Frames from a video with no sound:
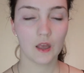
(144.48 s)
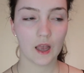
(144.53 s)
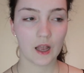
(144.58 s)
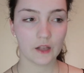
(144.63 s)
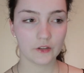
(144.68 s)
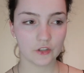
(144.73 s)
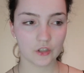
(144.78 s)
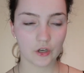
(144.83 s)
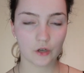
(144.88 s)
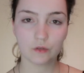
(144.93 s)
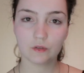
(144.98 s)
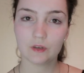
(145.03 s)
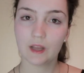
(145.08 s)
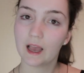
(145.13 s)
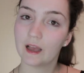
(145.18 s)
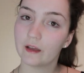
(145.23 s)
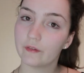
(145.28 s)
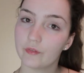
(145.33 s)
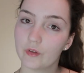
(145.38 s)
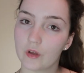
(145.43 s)
and you don't
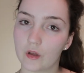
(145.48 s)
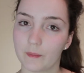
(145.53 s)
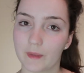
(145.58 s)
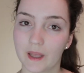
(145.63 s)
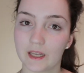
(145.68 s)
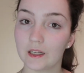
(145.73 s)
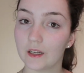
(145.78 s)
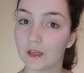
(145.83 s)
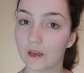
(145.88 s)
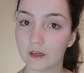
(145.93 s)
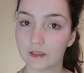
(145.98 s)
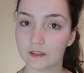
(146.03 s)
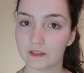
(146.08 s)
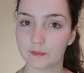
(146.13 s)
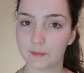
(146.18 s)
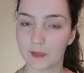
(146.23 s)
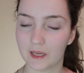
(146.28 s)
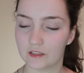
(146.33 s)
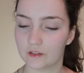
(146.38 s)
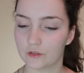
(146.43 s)
have any line
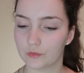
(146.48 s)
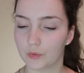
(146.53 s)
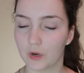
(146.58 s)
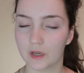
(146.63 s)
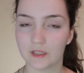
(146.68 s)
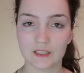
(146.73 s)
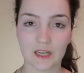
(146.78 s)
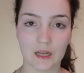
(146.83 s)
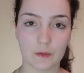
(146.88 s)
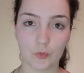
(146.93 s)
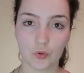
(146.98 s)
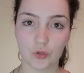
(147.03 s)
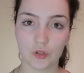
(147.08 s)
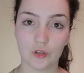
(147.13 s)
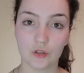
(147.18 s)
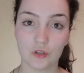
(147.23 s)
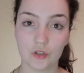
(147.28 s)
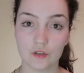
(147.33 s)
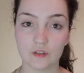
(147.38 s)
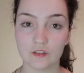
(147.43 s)
space to write down what
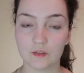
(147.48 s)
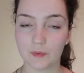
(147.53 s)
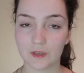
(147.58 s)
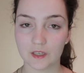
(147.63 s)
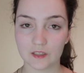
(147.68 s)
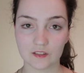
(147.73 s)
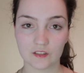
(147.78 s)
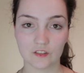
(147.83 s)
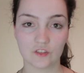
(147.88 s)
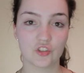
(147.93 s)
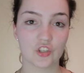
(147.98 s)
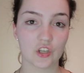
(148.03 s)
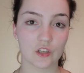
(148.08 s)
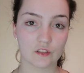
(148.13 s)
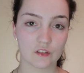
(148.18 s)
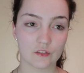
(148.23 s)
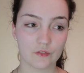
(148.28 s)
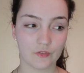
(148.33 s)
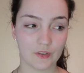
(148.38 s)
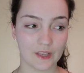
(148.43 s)
you use because it's
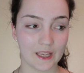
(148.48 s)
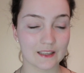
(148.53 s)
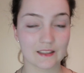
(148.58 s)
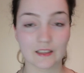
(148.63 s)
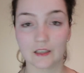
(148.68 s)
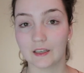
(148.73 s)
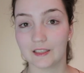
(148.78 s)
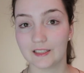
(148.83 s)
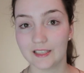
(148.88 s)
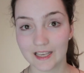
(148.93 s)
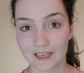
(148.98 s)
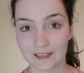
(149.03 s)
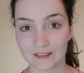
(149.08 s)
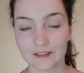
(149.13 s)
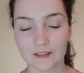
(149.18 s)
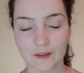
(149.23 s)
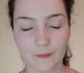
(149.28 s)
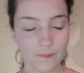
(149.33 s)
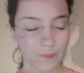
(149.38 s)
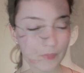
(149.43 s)
just for getting
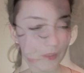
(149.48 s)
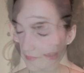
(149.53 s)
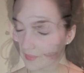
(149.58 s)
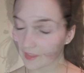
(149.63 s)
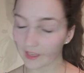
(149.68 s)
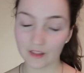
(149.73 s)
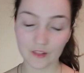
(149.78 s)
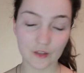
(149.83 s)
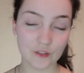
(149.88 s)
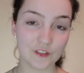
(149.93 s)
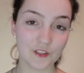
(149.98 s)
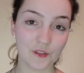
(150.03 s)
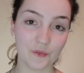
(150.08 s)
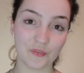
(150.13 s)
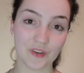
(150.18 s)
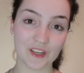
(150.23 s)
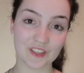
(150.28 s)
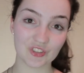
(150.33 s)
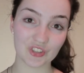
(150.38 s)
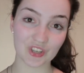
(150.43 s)
ideas. And those are the
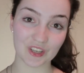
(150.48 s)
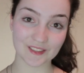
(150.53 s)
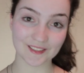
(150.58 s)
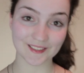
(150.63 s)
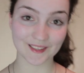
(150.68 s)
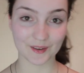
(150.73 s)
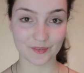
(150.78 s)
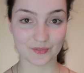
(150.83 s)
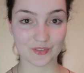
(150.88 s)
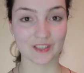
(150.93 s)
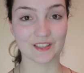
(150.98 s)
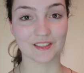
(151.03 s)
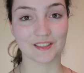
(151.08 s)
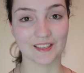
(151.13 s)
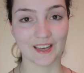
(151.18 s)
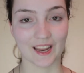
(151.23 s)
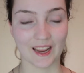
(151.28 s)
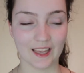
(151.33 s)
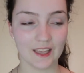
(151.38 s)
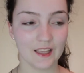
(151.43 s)
face charts that I've done
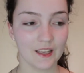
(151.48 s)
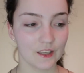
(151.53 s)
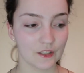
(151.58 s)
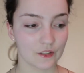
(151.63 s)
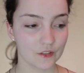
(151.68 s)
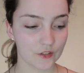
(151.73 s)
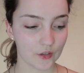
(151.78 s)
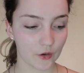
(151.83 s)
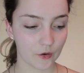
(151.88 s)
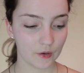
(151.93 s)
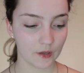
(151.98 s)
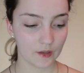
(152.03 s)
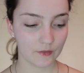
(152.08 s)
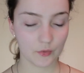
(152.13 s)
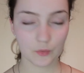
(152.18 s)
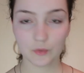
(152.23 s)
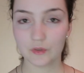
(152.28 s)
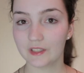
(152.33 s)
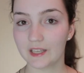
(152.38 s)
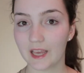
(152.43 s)
today. So if
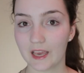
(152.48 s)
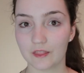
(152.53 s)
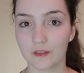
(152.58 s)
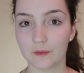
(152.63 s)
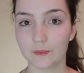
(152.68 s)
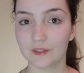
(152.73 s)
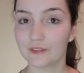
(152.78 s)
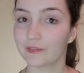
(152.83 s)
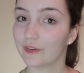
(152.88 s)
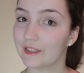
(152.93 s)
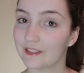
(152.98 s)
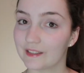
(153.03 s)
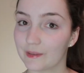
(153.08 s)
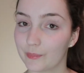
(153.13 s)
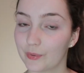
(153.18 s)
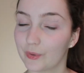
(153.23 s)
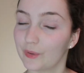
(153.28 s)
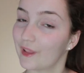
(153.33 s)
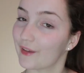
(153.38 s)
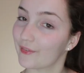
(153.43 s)
you want to get them, it's very
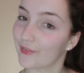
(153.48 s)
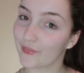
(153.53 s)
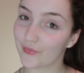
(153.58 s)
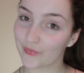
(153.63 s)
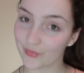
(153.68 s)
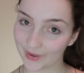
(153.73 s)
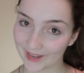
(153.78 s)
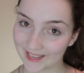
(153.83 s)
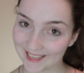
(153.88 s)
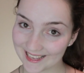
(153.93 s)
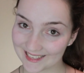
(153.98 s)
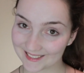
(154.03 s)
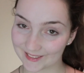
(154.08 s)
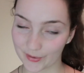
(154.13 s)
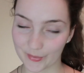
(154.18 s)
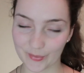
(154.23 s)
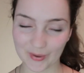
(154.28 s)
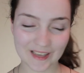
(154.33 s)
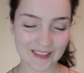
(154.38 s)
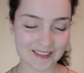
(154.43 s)
simple. They're for free, as
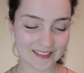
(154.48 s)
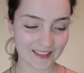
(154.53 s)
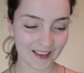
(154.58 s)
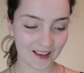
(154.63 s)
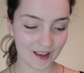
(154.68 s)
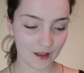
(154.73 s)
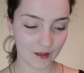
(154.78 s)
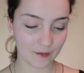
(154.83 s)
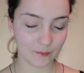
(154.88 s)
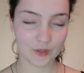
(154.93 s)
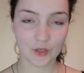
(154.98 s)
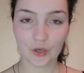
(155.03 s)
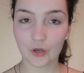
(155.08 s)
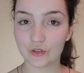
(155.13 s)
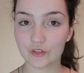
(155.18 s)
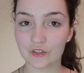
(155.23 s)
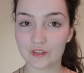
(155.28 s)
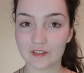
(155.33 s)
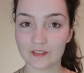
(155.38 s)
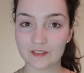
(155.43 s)
always. You go
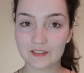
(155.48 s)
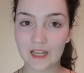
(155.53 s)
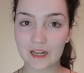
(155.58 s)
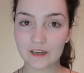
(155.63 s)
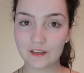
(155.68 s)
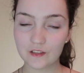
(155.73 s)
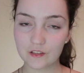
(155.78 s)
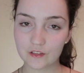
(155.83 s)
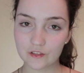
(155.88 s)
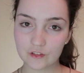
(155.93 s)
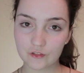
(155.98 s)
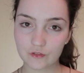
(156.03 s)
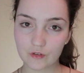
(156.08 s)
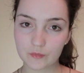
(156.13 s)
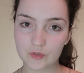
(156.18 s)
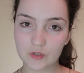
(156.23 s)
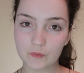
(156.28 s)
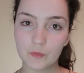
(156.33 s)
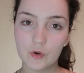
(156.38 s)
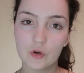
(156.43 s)
just down in the
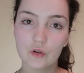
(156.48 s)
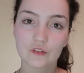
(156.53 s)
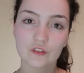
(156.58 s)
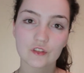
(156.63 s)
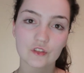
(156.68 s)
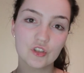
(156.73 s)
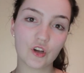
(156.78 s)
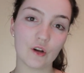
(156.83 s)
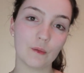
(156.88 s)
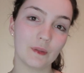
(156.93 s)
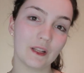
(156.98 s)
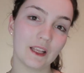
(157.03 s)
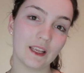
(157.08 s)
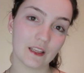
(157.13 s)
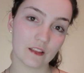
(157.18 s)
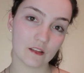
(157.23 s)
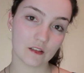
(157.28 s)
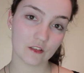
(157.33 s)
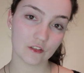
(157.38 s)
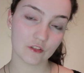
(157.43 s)
description box, top
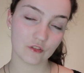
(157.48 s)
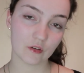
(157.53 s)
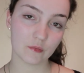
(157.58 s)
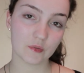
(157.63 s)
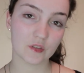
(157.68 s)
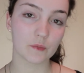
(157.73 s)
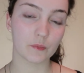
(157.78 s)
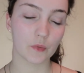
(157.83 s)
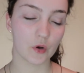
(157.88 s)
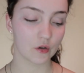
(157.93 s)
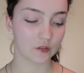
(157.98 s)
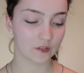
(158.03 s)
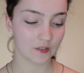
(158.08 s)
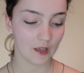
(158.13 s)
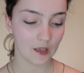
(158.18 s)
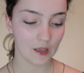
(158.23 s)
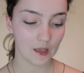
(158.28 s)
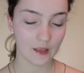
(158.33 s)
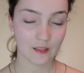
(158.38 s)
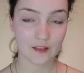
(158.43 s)
link in the description box.
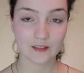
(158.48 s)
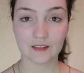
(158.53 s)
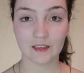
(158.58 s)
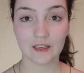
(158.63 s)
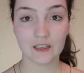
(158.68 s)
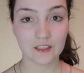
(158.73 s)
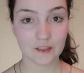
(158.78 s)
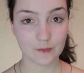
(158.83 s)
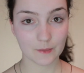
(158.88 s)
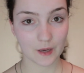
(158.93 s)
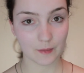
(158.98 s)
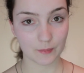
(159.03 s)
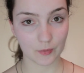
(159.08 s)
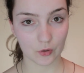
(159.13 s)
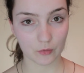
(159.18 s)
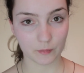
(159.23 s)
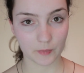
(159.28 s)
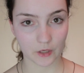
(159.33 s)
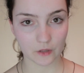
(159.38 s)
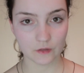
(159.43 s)
There's a link to my
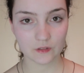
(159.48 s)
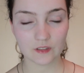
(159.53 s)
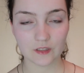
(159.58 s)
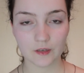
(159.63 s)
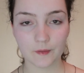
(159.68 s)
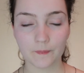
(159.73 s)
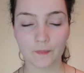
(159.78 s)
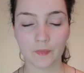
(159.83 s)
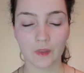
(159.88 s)
blog post.